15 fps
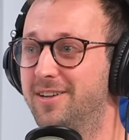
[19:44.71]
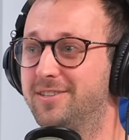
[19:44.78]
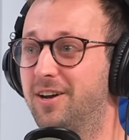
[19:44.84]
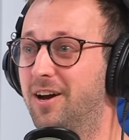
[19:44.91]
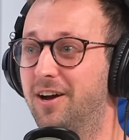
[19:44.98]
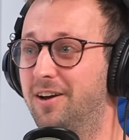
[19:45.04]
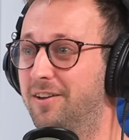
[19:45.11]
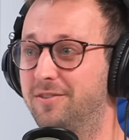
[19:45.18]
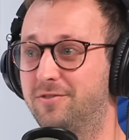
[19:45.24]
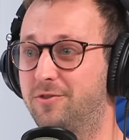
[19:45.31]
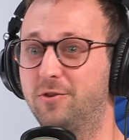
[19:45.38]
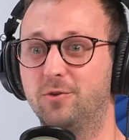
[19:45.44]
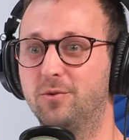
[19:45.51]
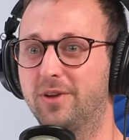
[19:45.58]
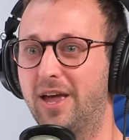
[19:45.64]
to
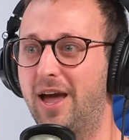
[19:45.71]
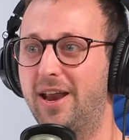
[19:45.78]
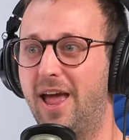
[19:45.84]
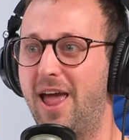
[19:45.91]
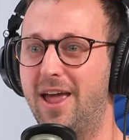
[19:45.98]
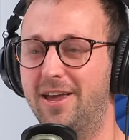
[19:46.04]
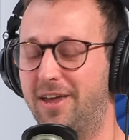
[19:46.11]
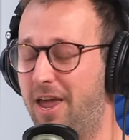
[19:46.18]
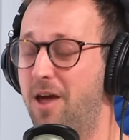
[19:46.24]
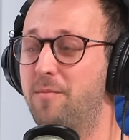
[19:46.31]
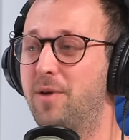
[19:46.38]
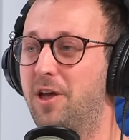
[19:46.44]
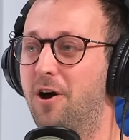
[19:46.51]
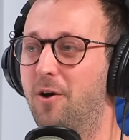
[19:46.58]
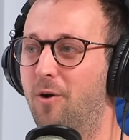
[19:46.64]
to get a
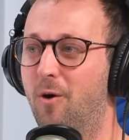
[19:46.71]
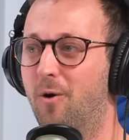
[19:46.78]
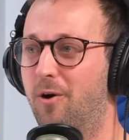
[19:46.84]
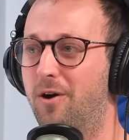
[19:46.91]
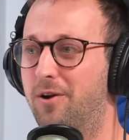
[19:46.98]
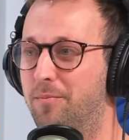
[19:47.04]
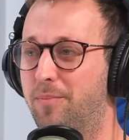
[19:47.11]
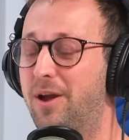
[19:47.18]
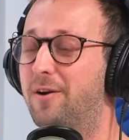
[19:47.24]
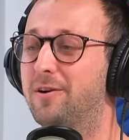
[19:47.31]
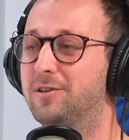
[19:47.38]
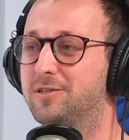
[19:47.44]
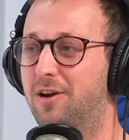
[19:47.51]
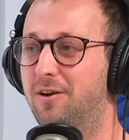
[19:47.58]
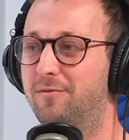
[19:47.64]
cameo or an
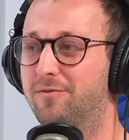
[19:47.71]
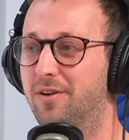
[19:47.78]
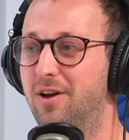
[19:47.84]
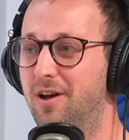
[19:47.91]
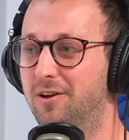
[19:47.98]
appearance of